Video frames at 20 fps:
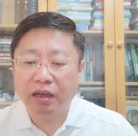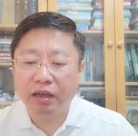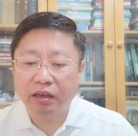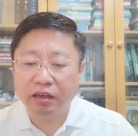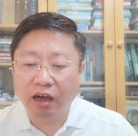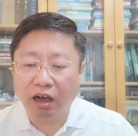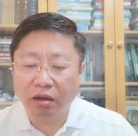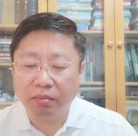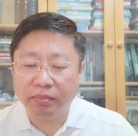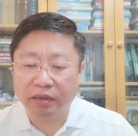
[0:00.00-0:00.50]

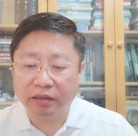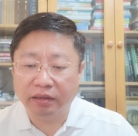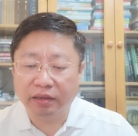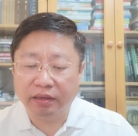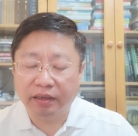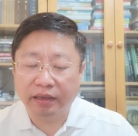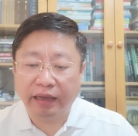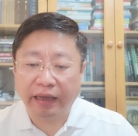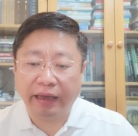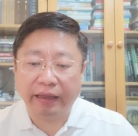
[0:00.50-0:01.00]

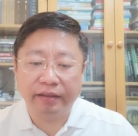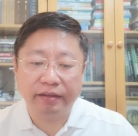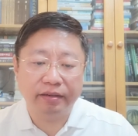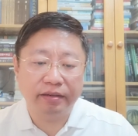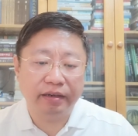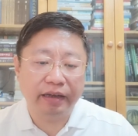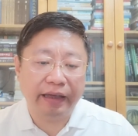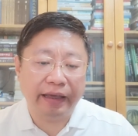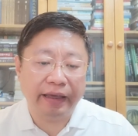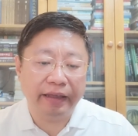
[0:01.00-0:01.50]
Government and
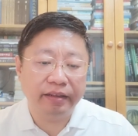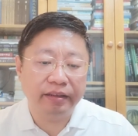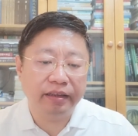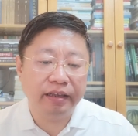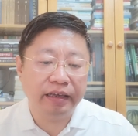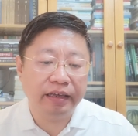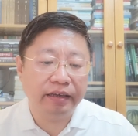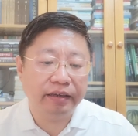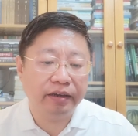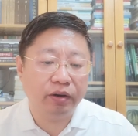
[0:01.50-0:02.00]
the
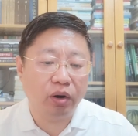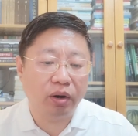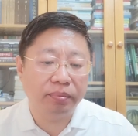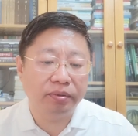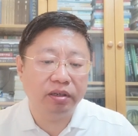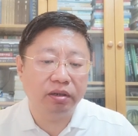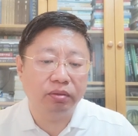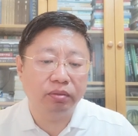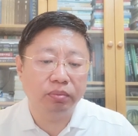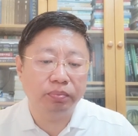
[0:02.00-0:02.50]

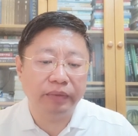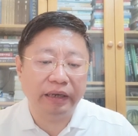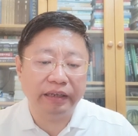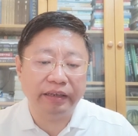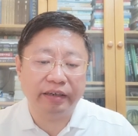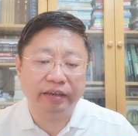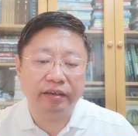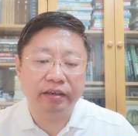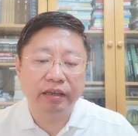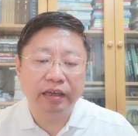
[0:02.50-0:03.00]
anti-crypto
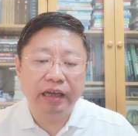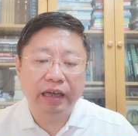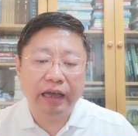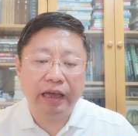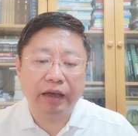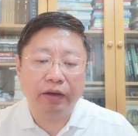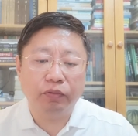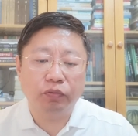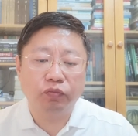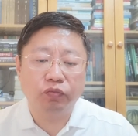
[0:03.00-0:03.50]
media
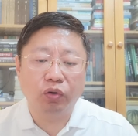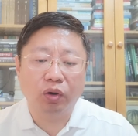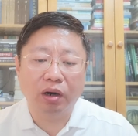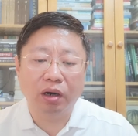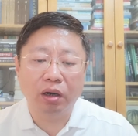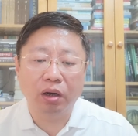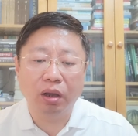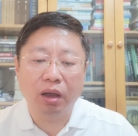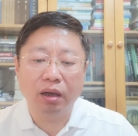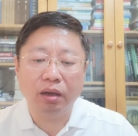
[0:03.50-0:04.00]
have
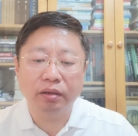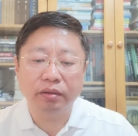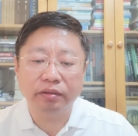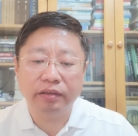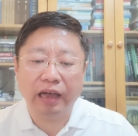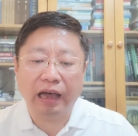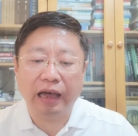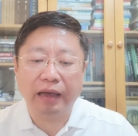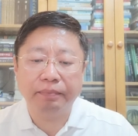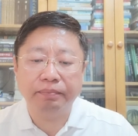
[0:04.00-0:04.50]
for a long
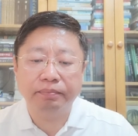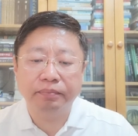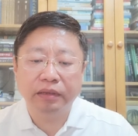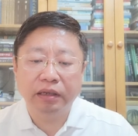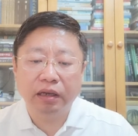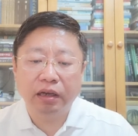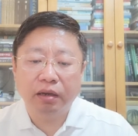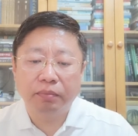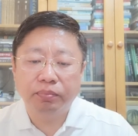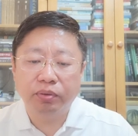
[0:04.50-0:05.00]
time
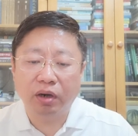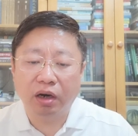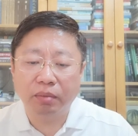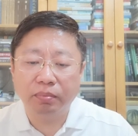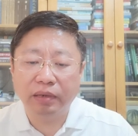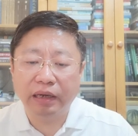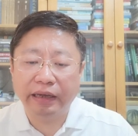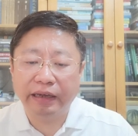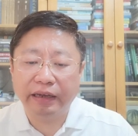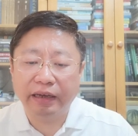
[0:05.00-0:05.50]

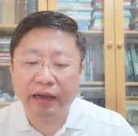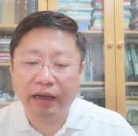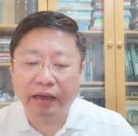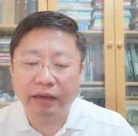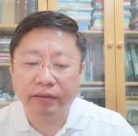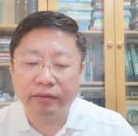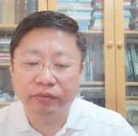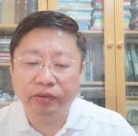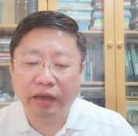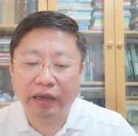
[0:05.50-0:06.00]
primarily
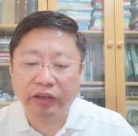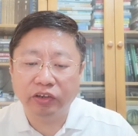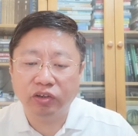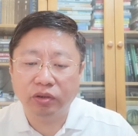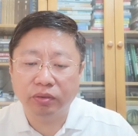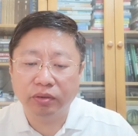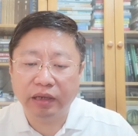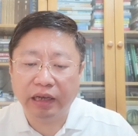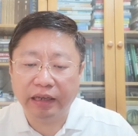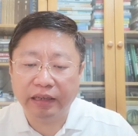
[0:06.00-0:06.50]

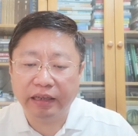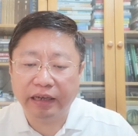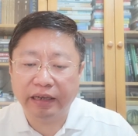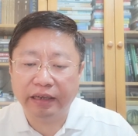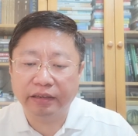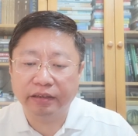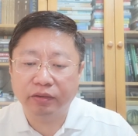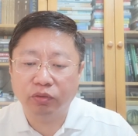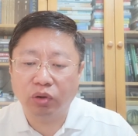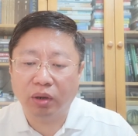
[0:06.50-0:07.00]

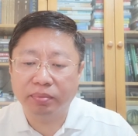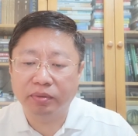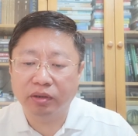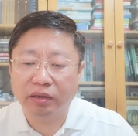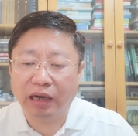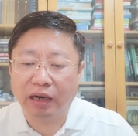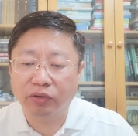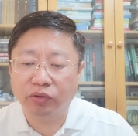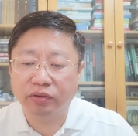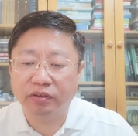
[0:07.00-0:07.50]
associated
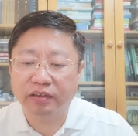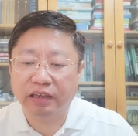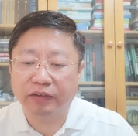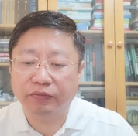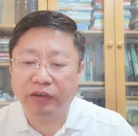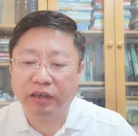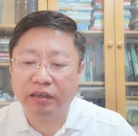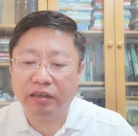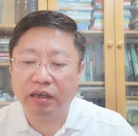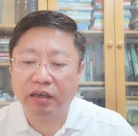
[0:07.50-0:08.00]
cryptocurrency
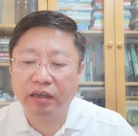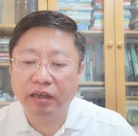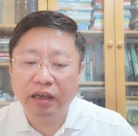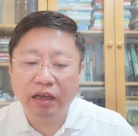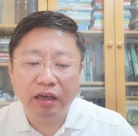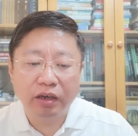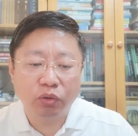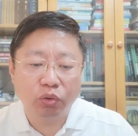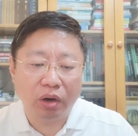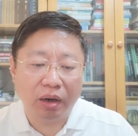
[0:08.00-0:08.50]
with the
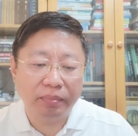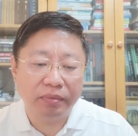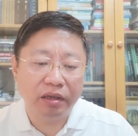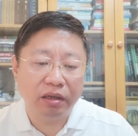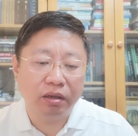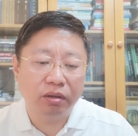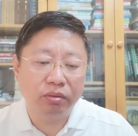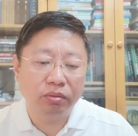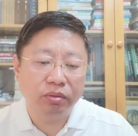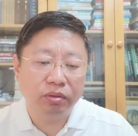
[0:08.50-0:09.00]

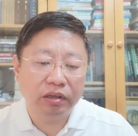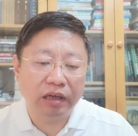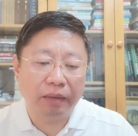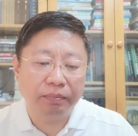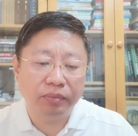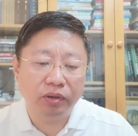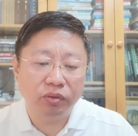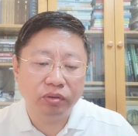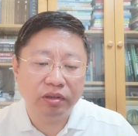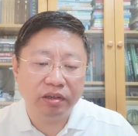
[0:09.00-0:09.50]
criminal
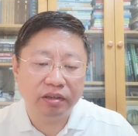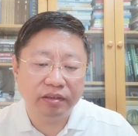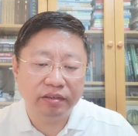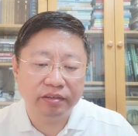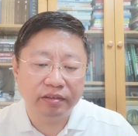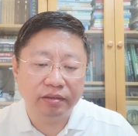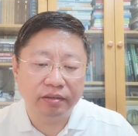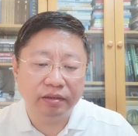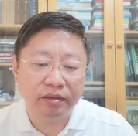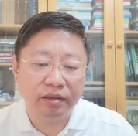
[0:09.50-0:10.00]

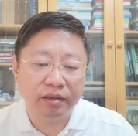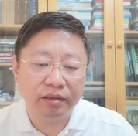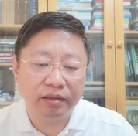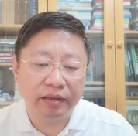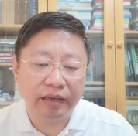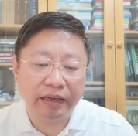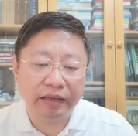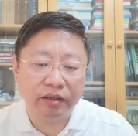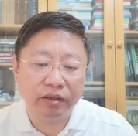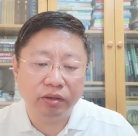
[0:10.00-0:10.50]
computers,
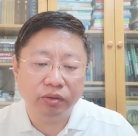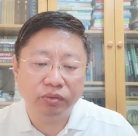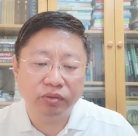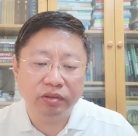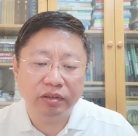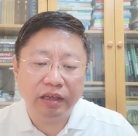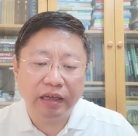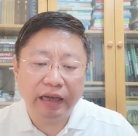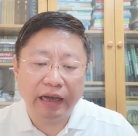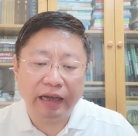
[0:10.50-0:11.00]

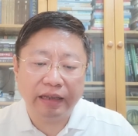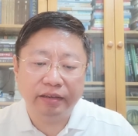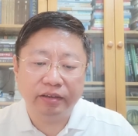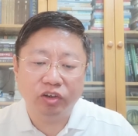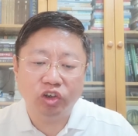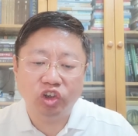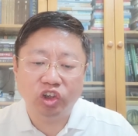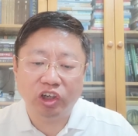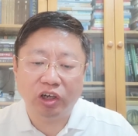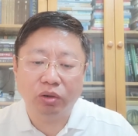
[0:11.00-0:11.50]
needles, and
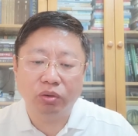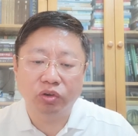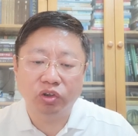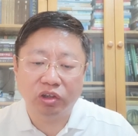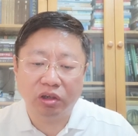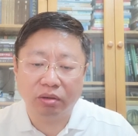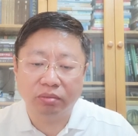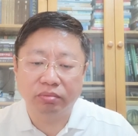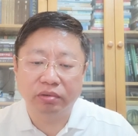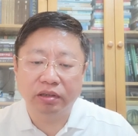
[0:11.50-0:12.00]
the Silk
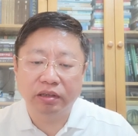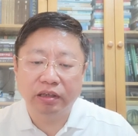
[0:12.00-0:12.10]
Road.